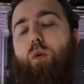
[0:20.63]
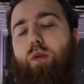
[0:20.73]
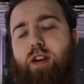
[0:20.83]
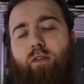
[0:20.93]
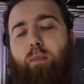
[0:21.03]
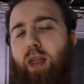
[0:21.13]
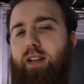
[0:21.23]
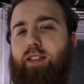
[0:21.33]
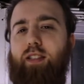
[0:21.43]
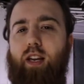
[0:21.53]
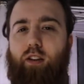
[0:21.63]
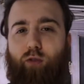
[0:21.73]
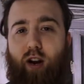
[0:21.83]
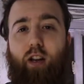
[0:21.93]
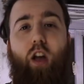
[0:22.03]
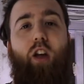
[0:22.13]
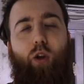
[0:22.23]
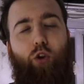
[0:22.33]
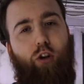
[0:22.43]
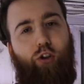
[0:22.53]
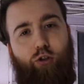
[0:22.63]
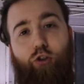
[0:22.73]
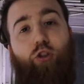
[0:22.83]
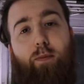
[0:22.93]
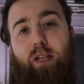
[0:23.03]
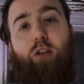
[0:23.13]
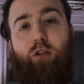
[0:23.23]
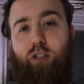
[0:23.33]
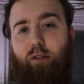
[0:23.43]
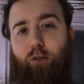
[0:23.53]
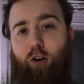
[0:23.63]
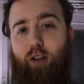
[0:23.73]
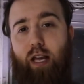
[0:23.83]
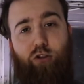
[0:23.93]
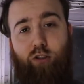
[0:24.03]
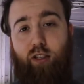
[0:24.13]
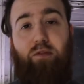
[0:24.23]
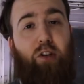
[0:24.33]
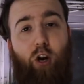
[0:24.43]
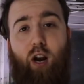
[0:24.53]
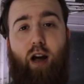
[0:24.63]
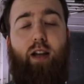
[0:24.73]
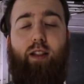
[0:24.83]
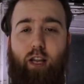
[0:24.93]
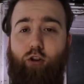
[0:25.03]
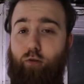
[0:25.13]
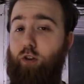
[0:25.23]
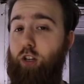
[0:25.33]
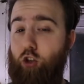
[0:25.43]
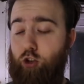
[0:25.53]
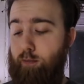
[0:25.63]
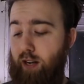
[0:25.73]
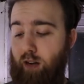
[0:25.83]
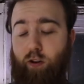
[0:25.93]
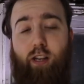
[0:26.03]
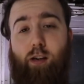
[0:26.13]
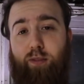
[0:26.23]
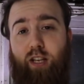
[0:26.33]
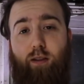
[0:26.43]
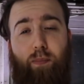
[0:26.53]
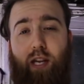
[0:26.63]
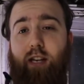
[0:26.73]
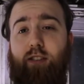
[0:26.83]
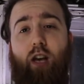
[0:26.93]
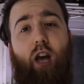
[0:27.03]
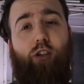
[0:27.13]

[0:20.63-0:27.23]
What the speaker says: When you have a planted tank, right, you should be dosing fertilizers. If you're not, then you really should be. It really helps out the plants.